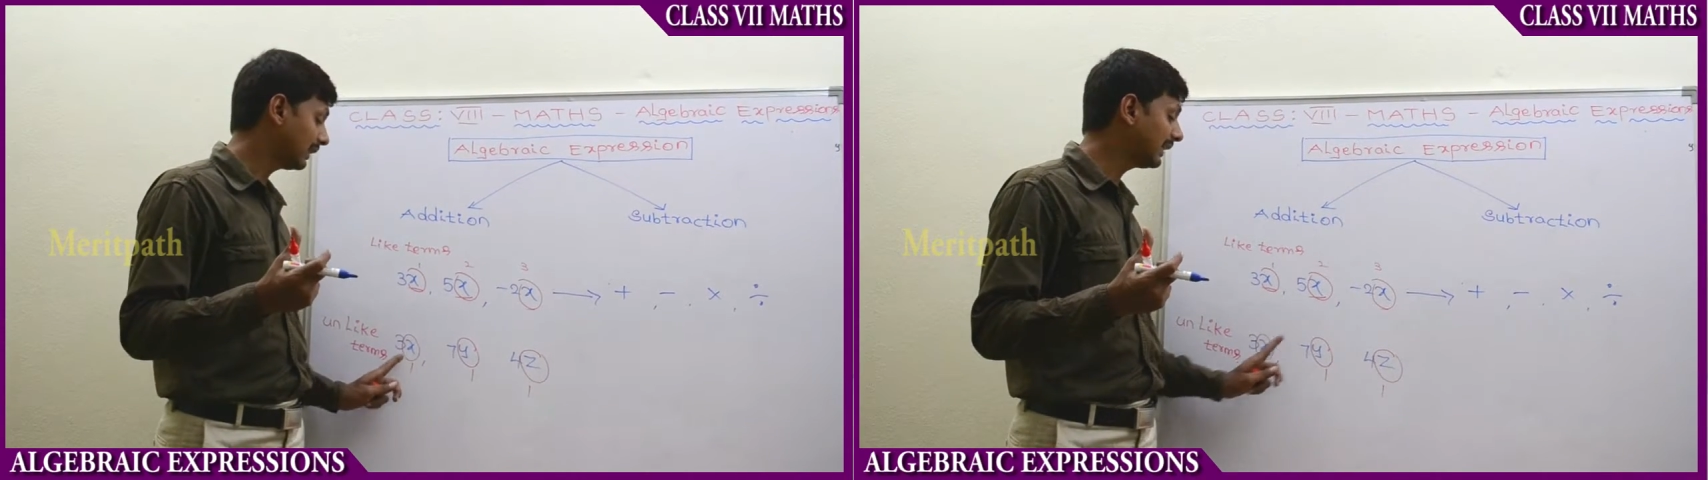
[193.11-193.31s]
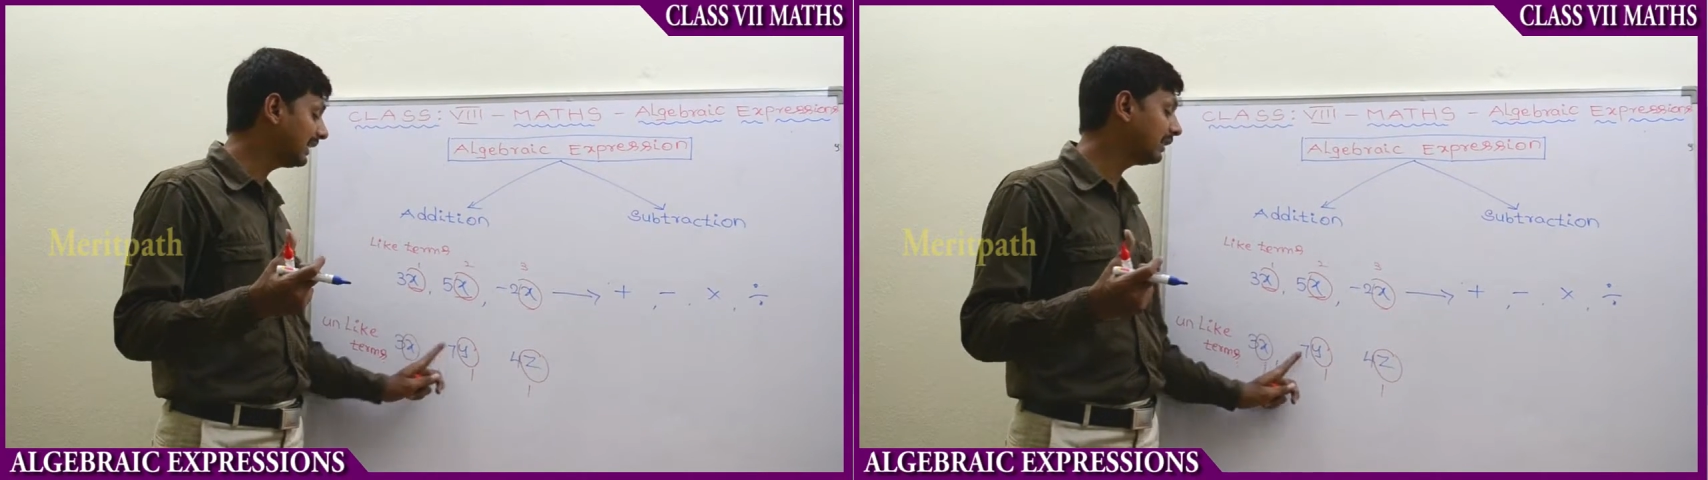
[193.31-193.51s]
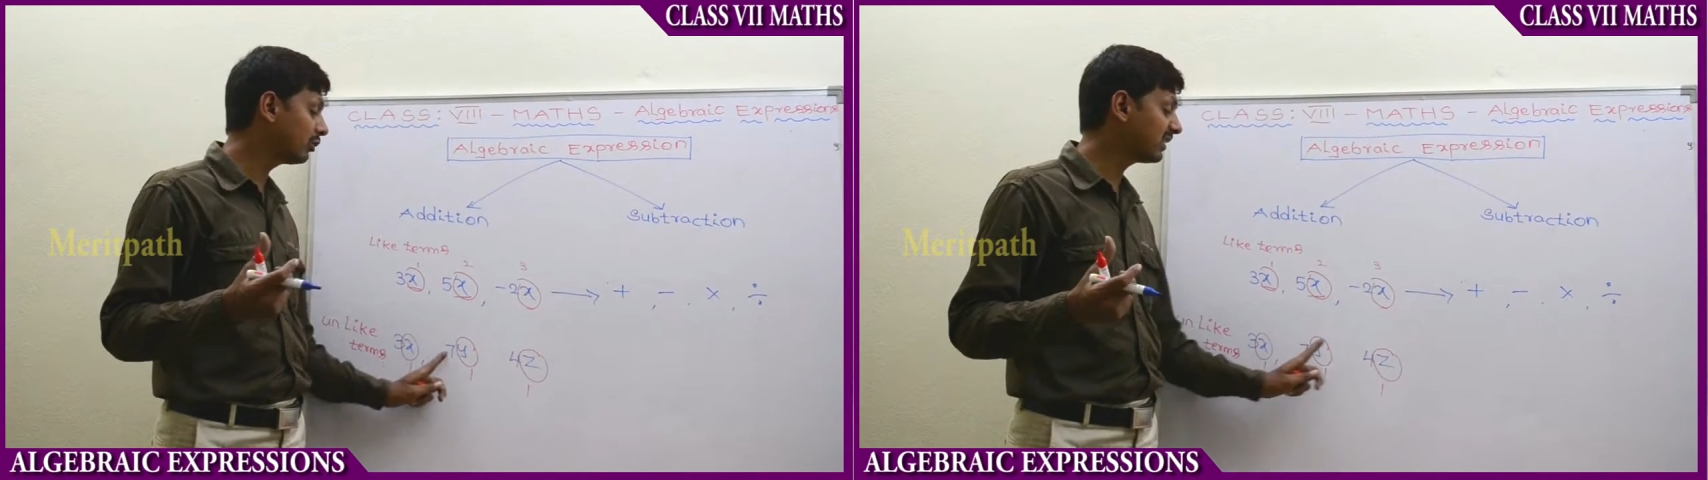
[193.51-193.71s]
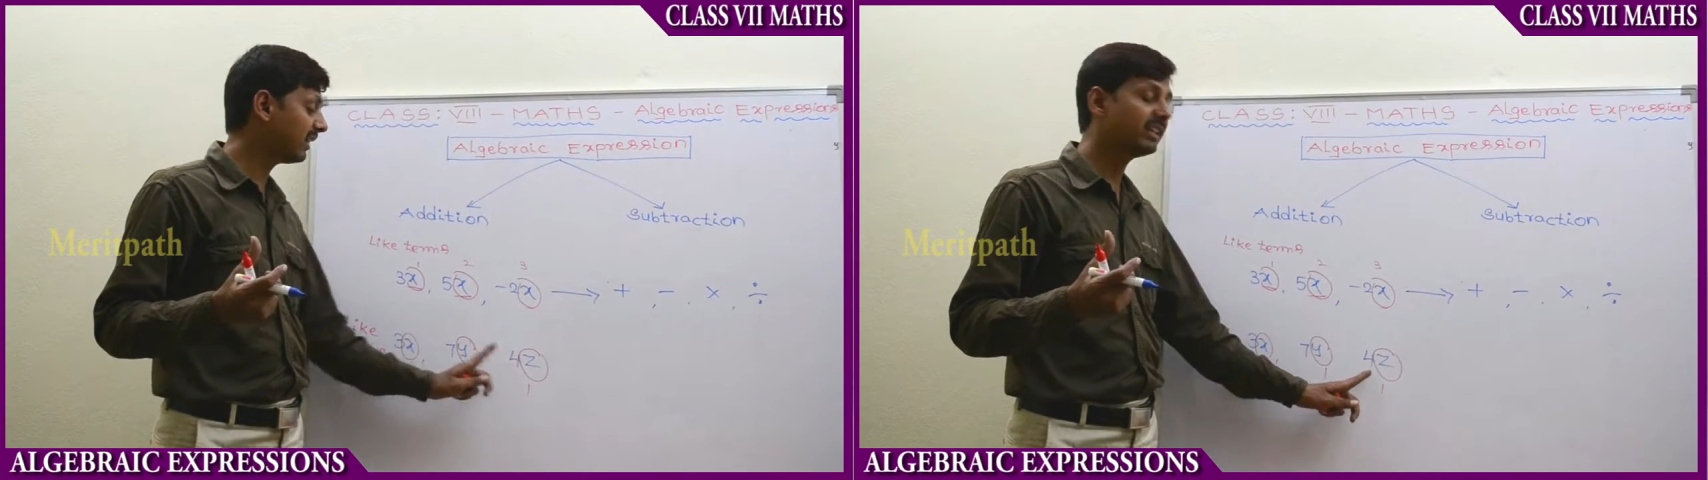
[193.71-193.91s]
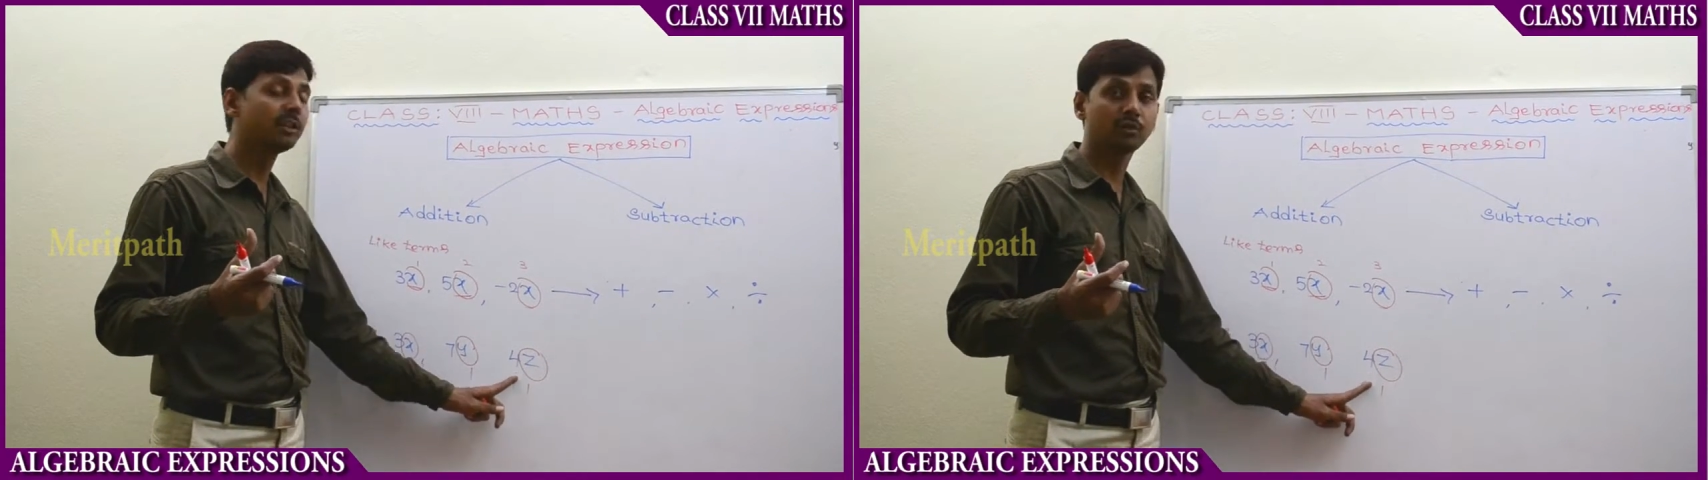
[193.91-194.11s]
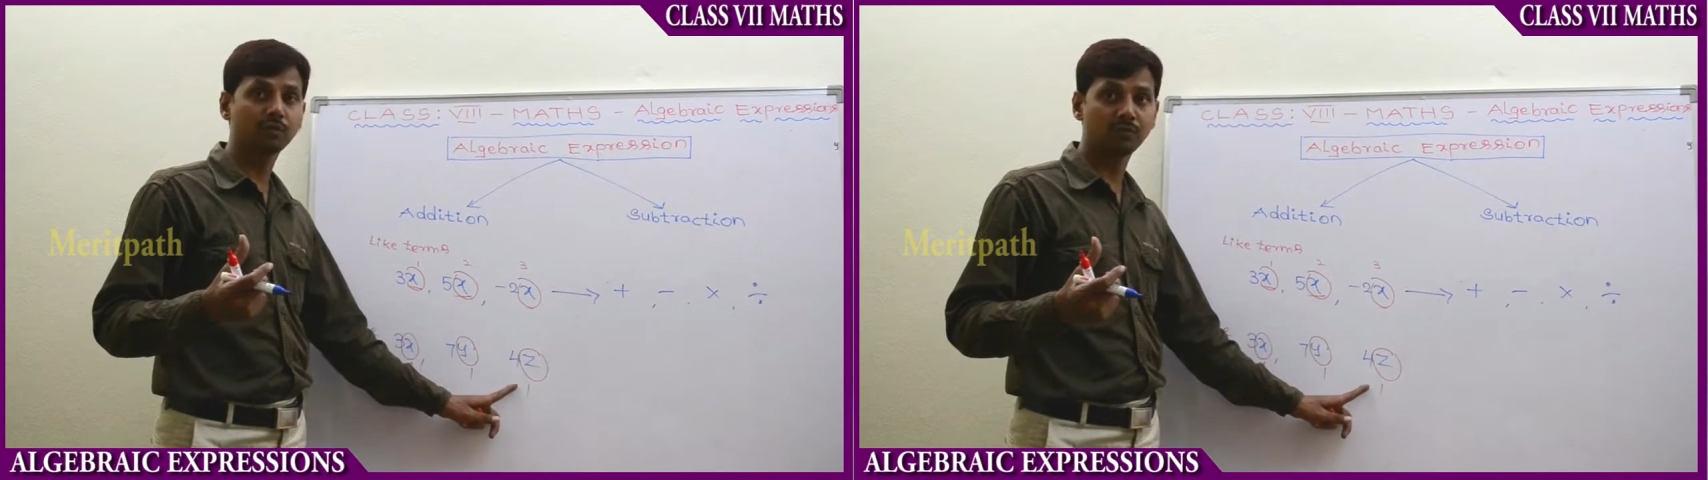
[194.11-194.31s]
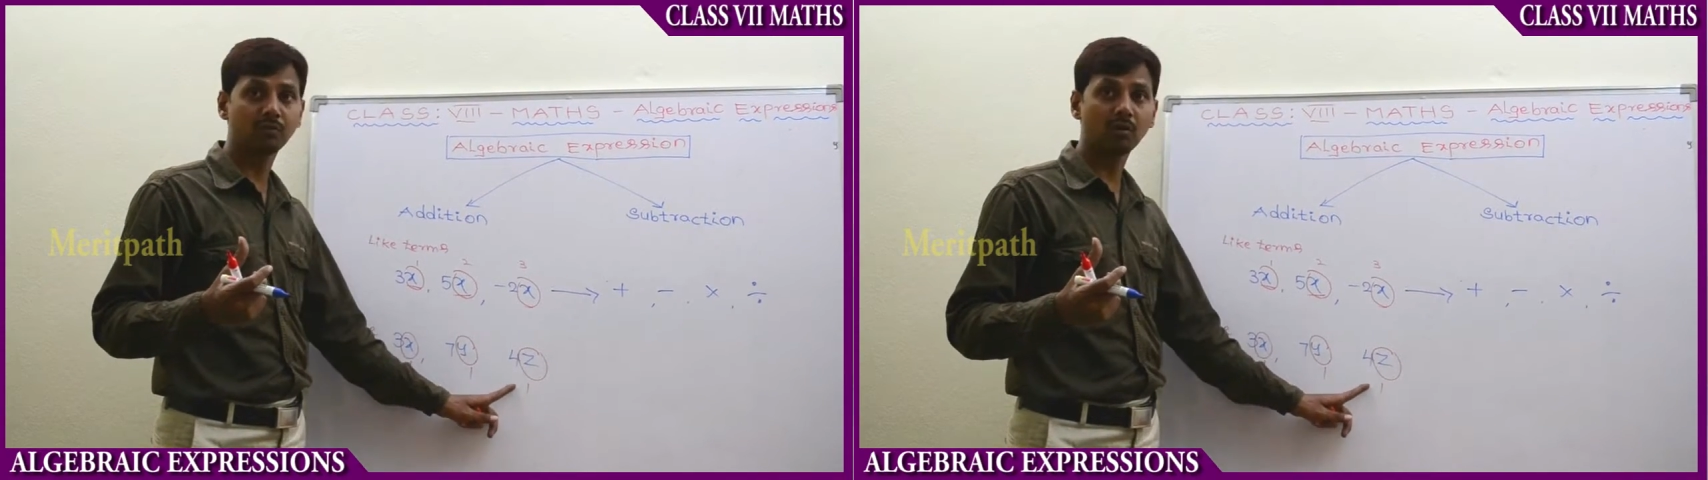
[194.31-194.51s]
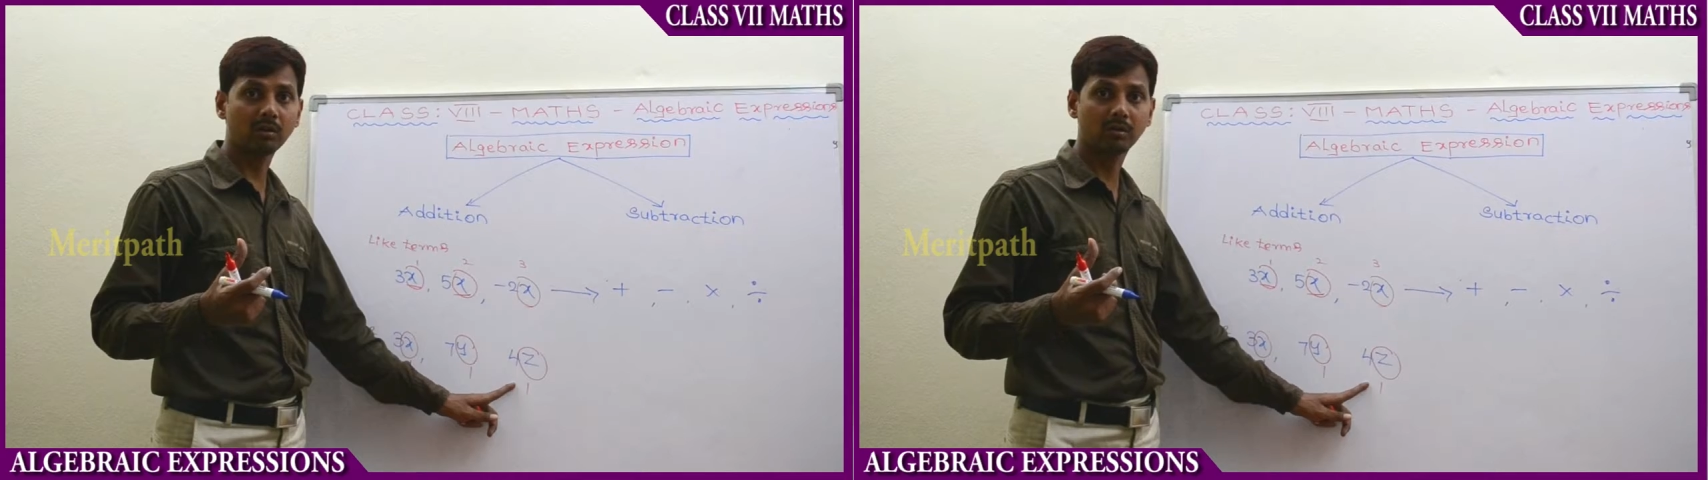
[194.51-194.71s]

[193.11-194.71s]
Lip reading: 3 to 7 to 4,